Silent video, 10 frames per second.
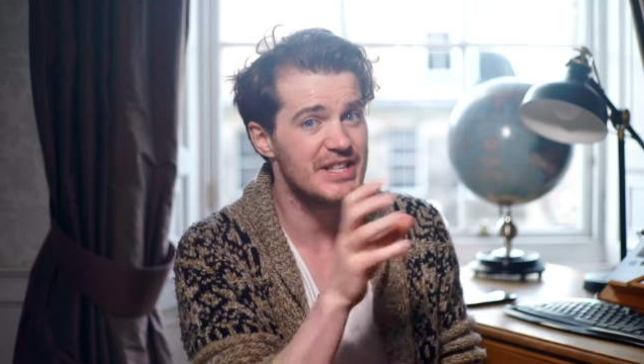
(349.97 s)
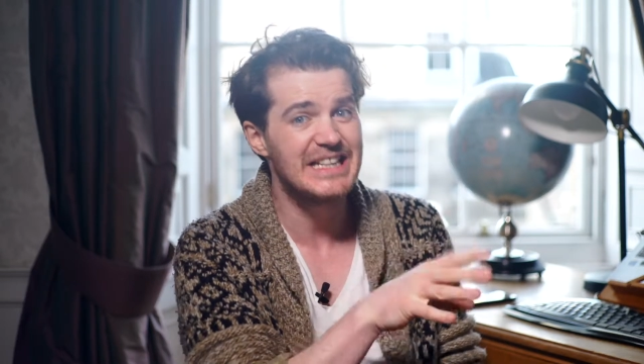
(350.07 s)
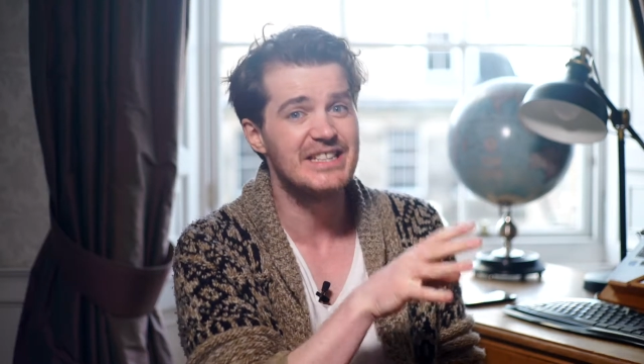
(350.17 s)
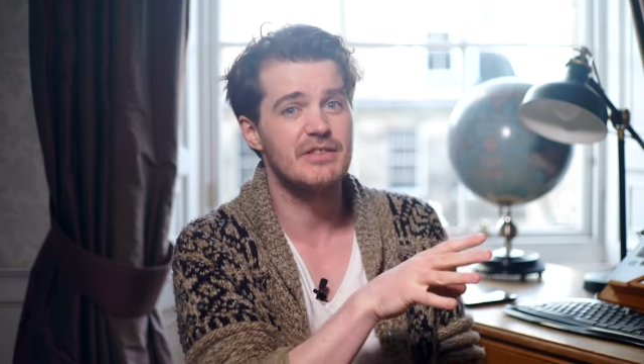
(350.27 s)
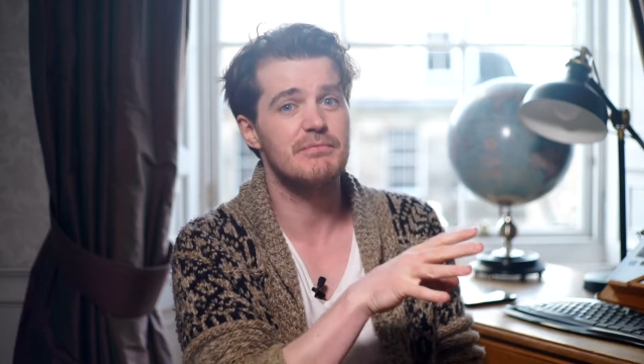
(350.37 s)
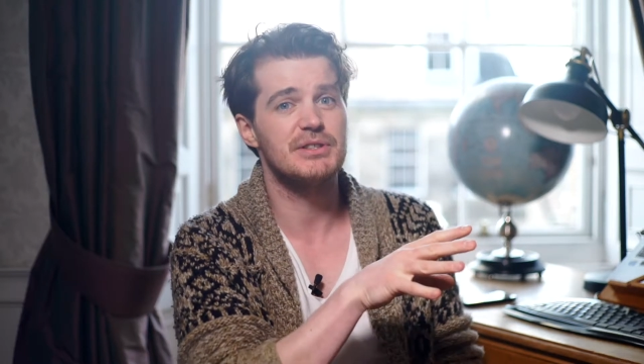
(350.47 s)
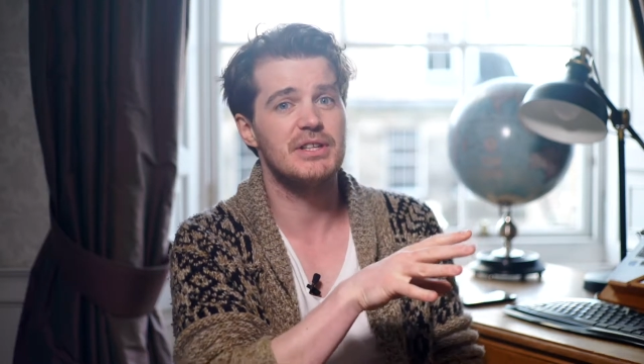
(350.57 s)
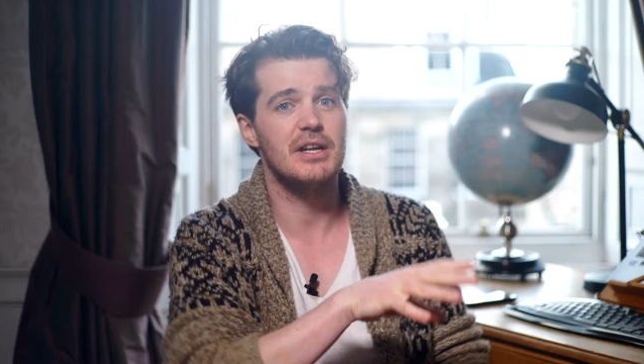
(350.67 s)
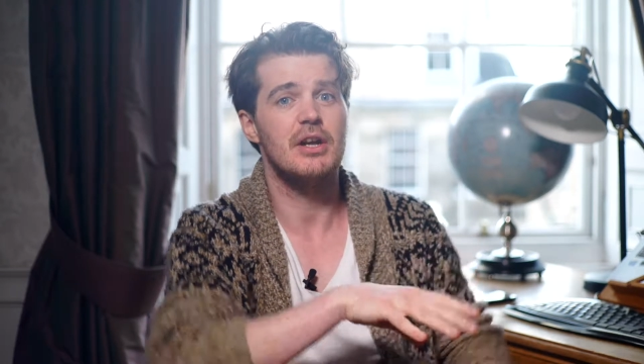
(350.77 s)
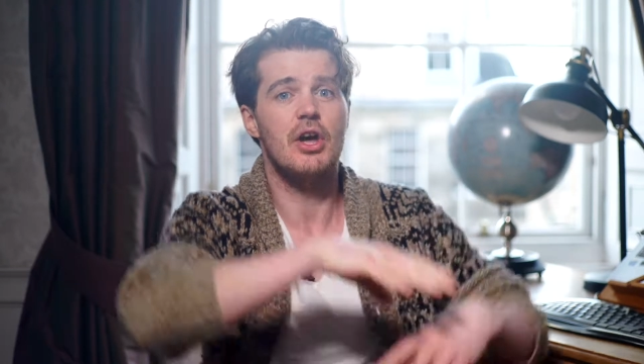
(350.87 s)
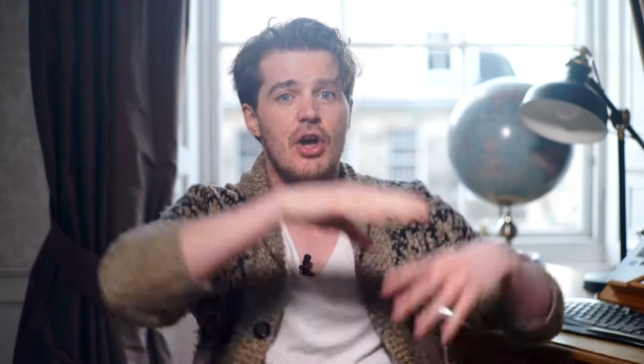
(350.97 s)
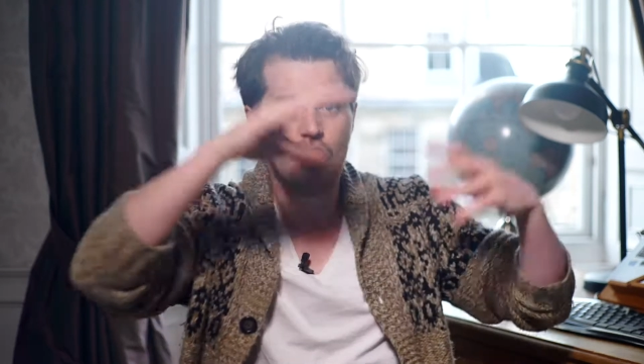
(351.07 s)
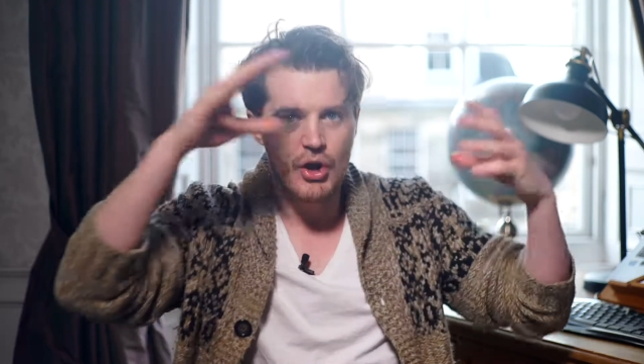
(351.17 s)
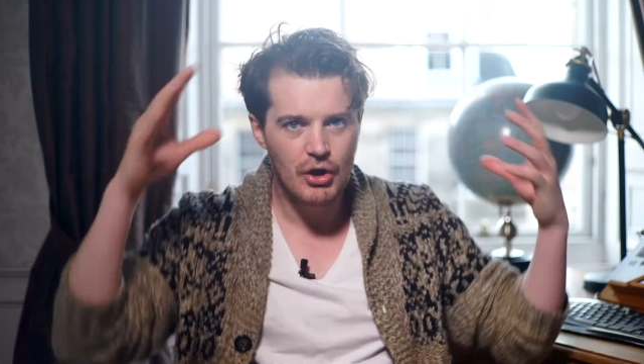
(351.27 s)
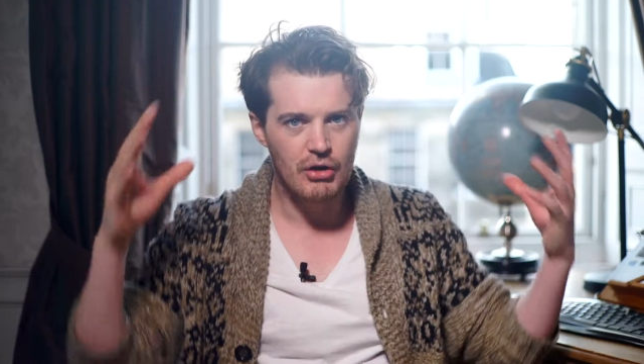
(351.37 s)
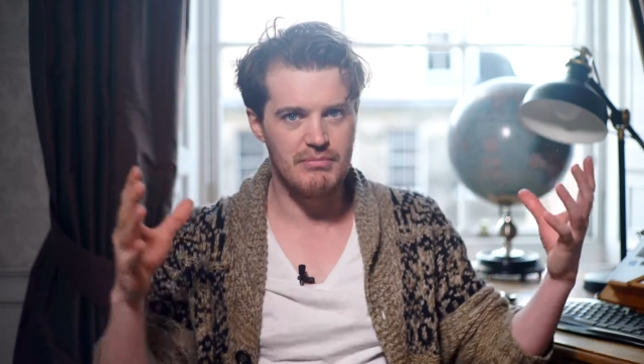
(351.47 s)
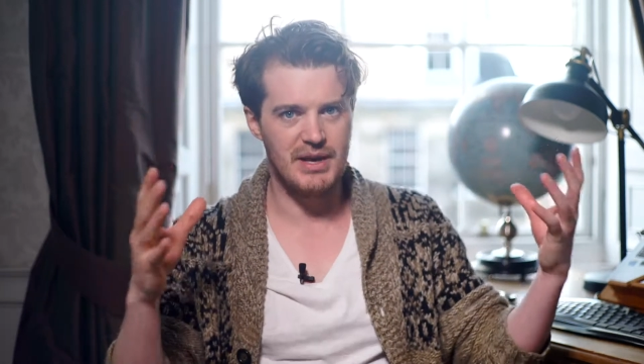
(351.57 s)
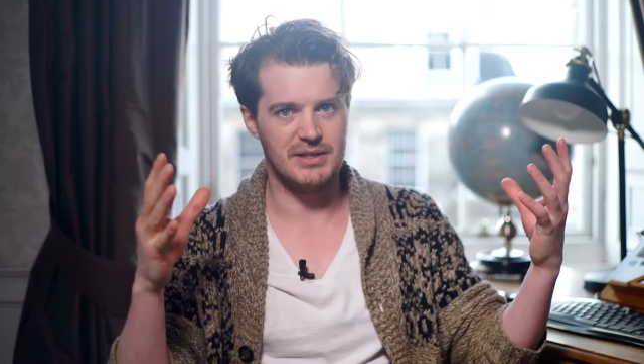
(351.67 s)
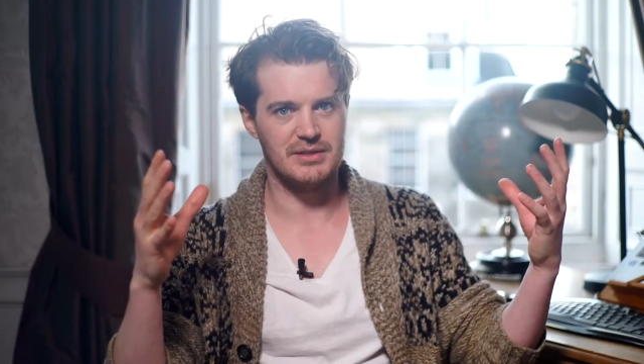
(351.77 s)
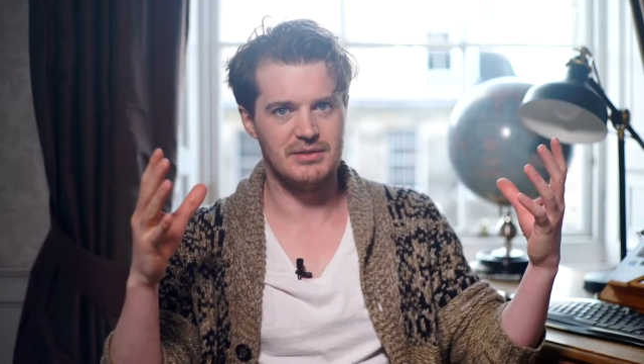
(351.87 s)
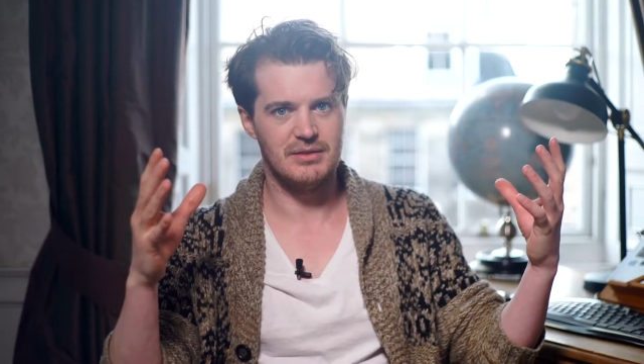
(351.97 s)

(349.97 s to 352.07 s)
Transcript: 97% combined.